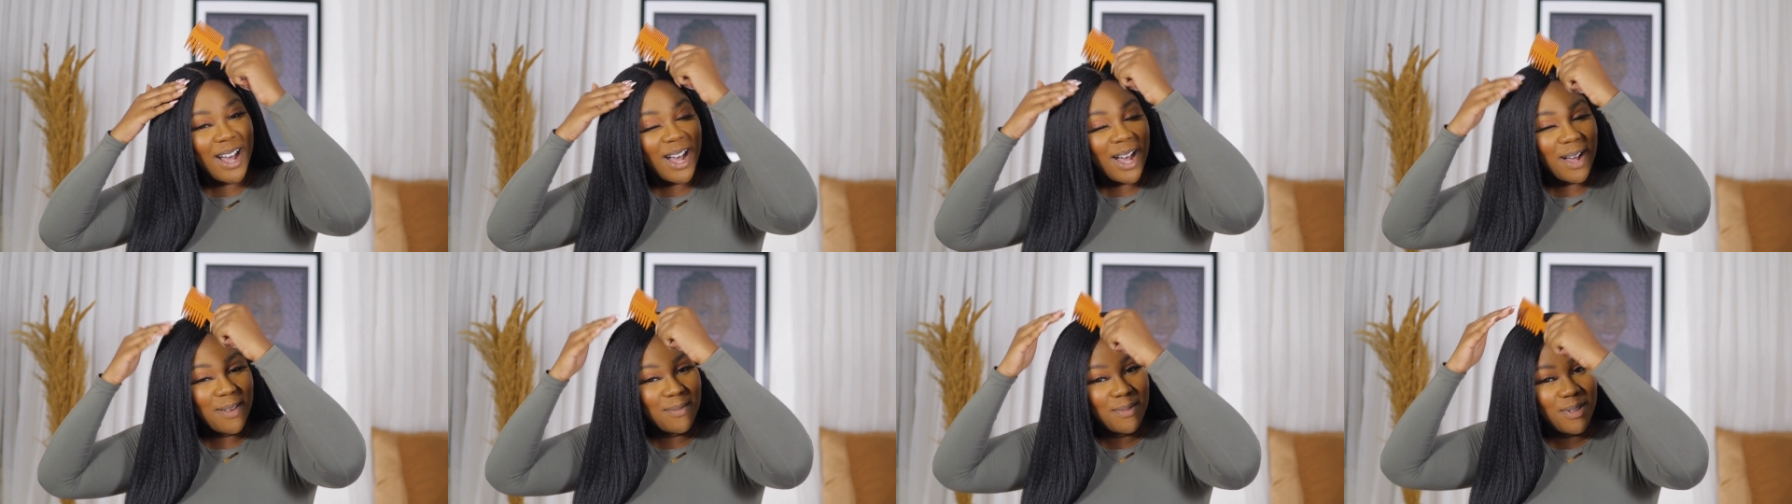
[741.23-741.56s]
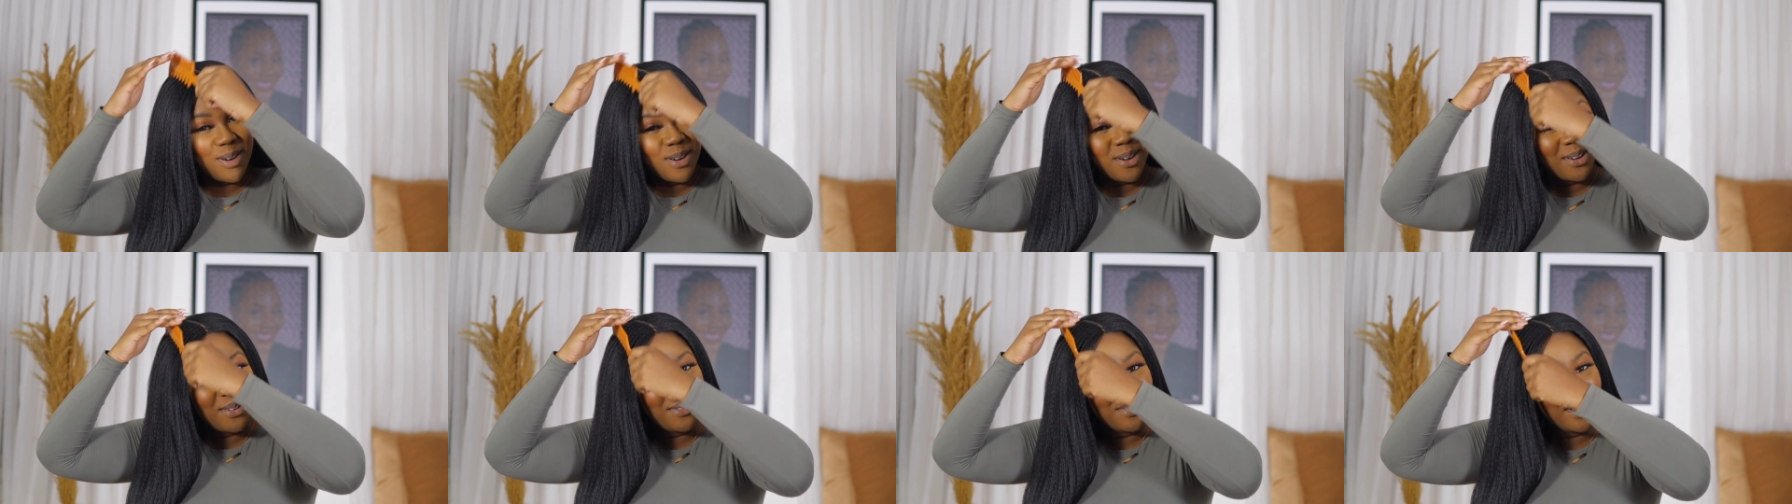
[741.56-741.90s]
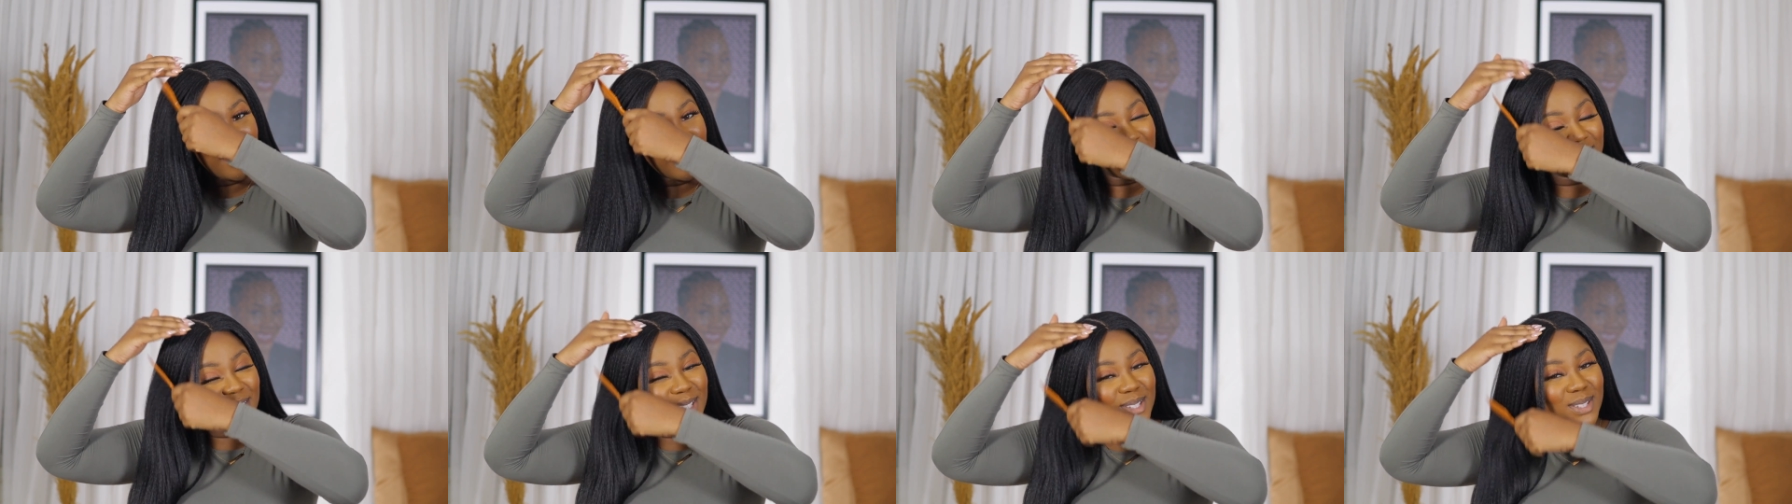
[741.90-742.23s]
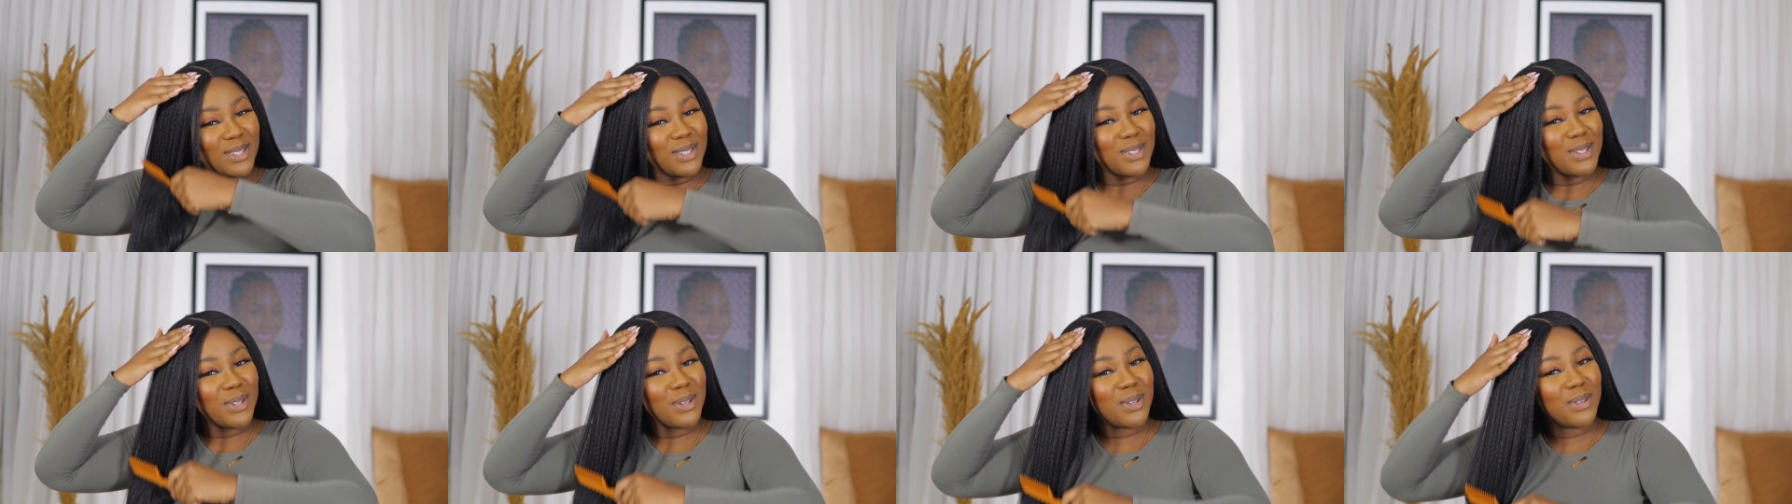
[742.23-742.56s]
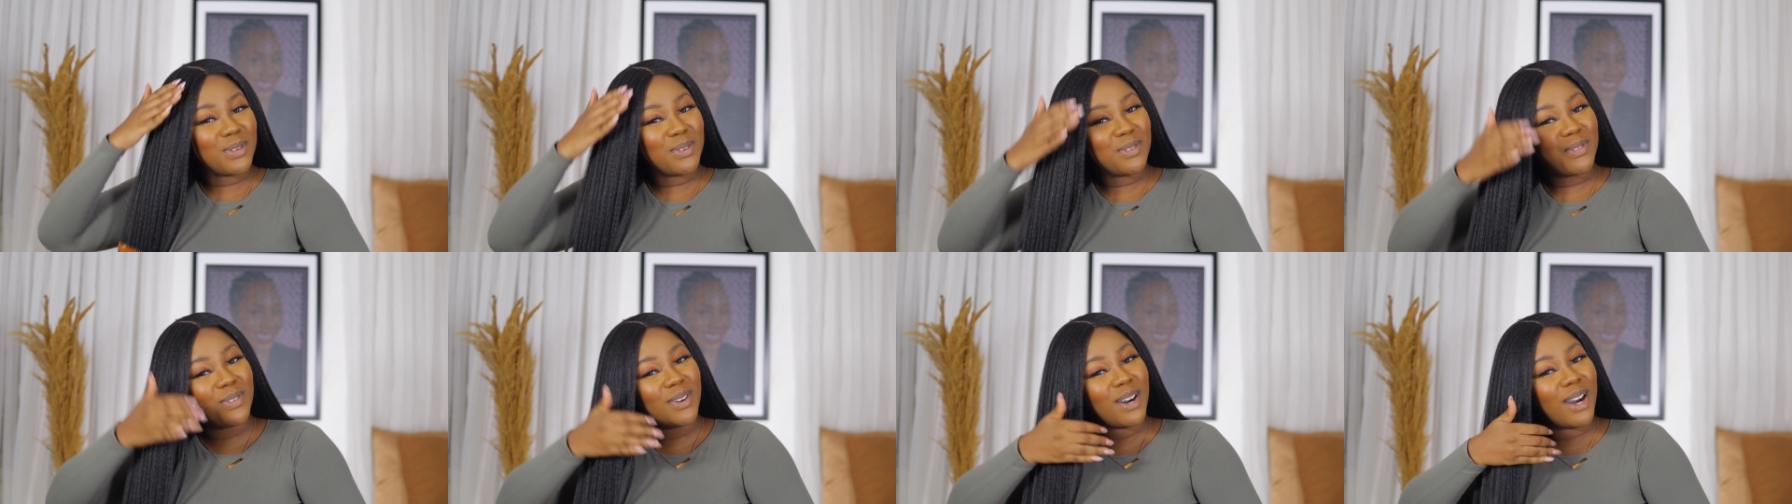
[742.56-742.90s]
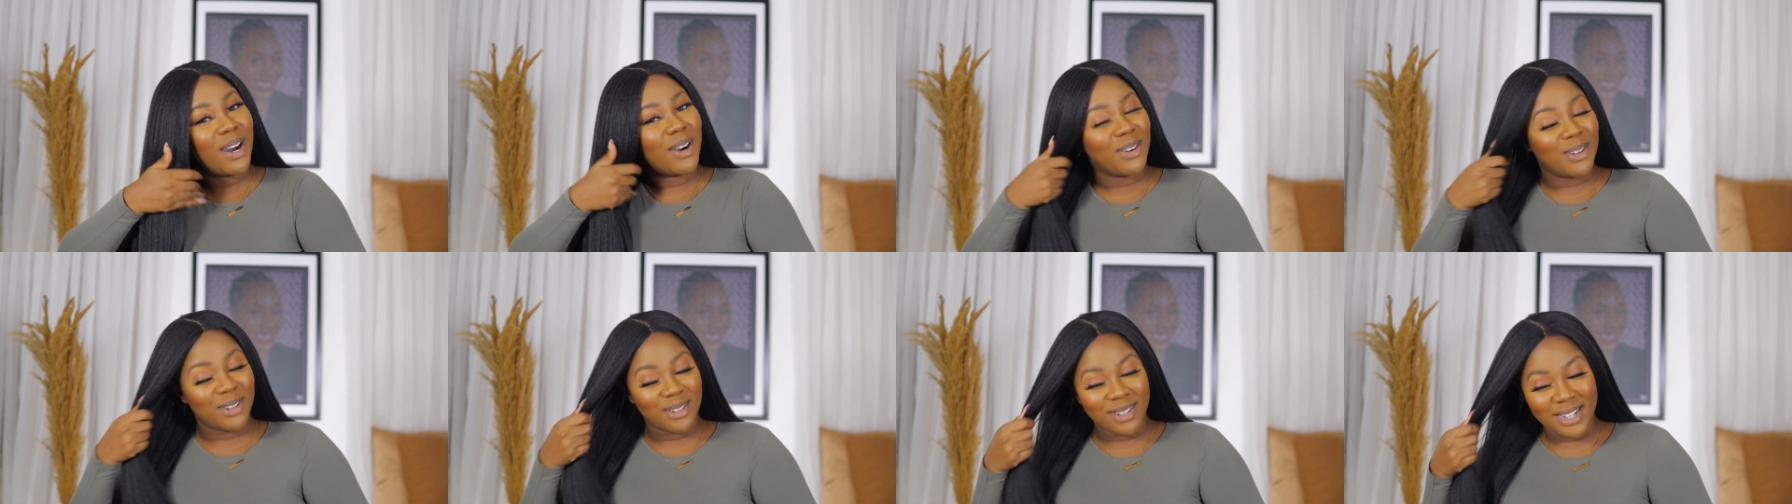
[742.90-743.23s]
I'm loving it so
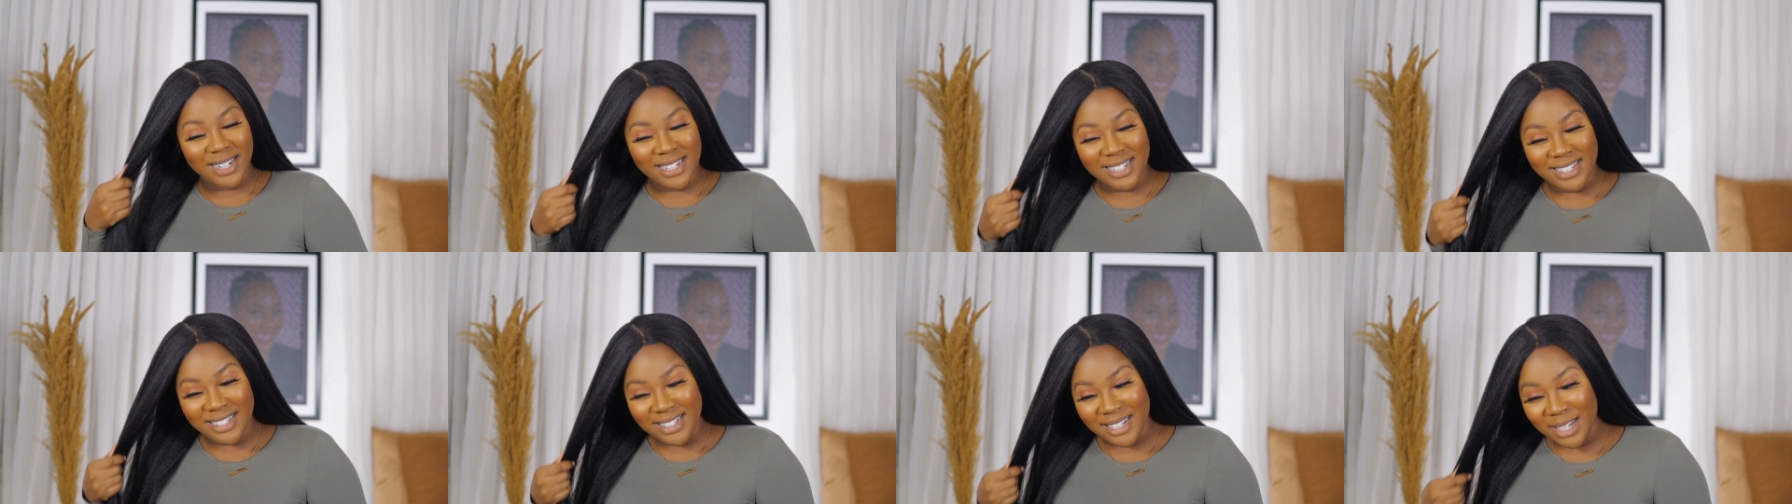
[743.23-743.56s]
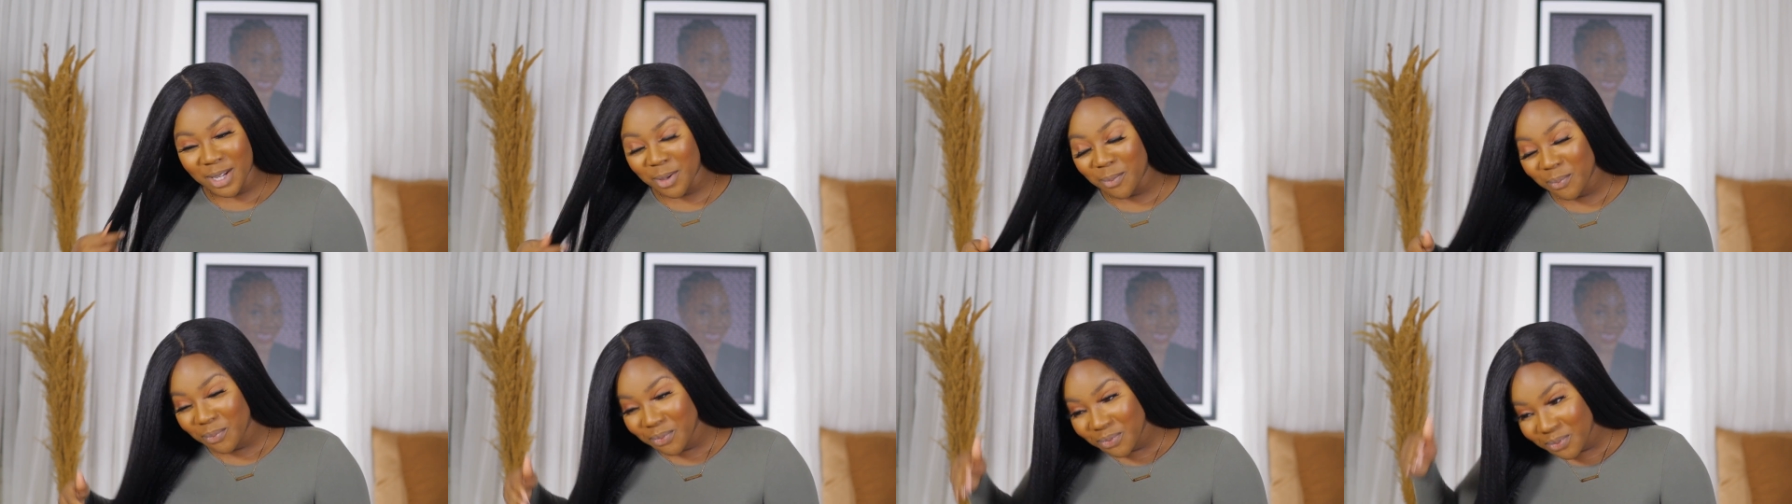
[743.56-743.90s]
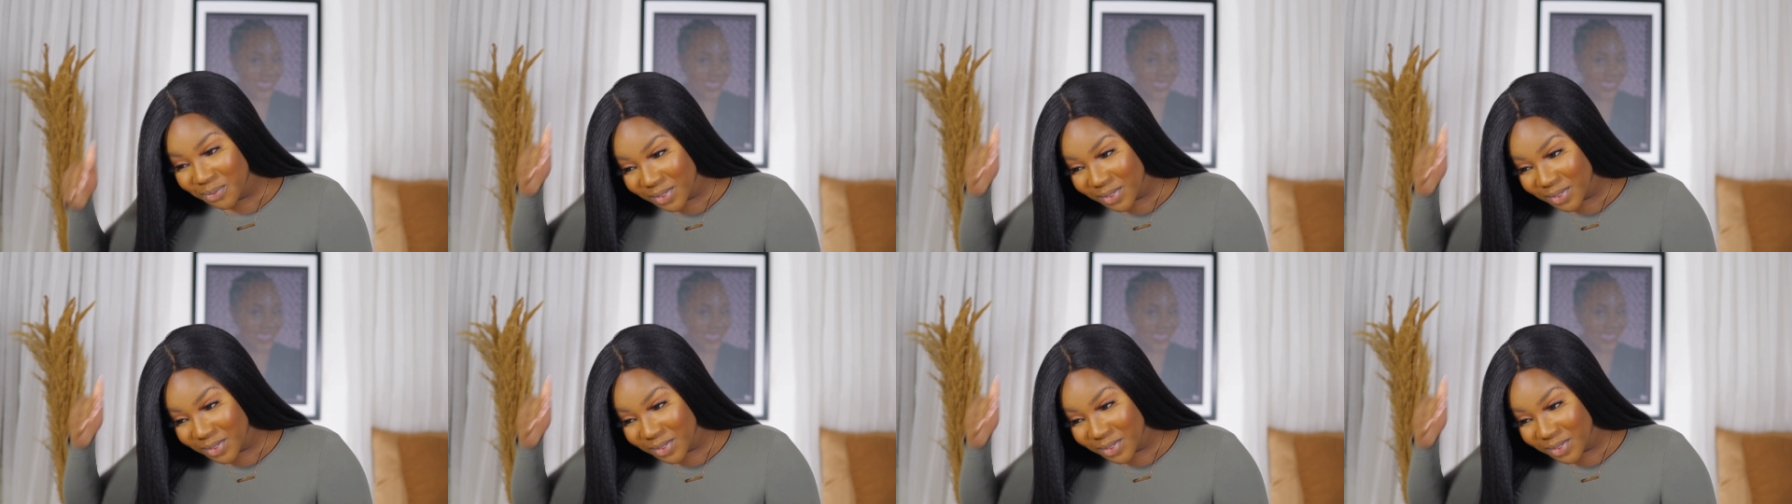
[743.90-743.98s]
far already.